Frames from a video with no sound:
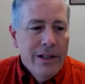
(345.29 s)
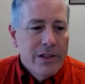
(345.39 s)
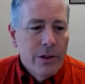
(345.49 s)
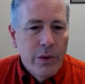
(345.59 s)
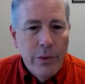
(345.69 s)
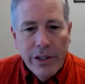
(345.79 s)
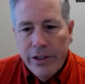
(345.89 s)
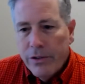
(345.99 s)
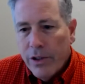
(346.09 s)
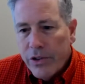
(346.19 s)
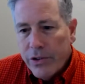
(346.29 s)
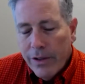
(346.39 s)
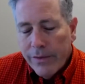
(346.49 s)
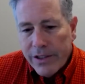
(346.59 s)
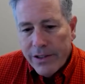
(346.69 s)
So we wanted to grow
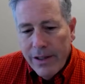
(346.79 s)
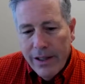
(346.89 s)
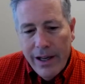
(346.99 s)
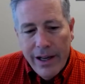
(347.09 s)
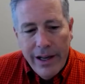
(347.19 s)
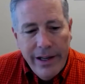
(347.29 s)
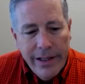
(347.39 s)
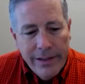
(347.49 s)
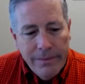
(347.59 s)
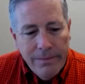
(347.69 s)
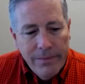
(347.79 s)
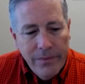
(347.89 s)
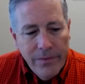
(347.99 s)
service. And